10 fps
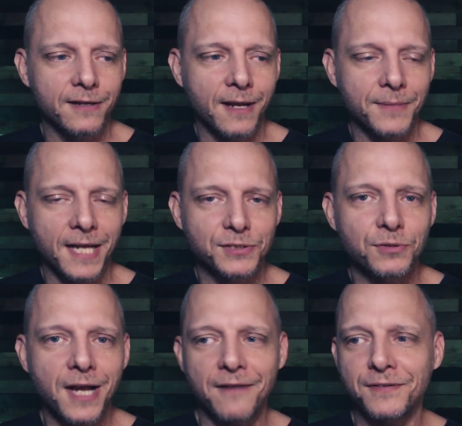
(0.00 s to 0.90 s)
I'm not too
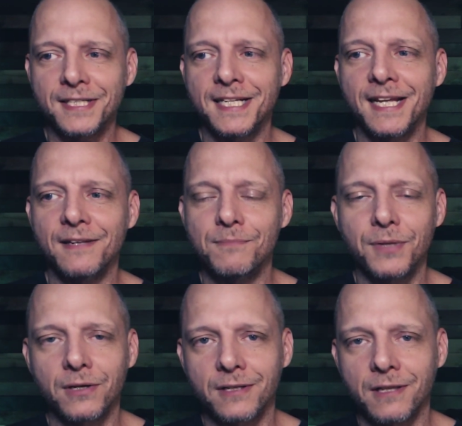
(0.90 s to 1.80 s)
confident in the
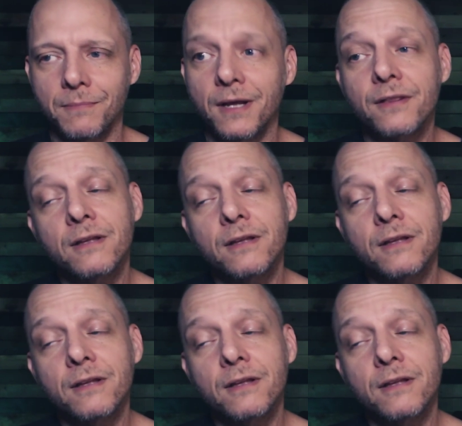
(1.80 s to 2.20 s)
middle of the month,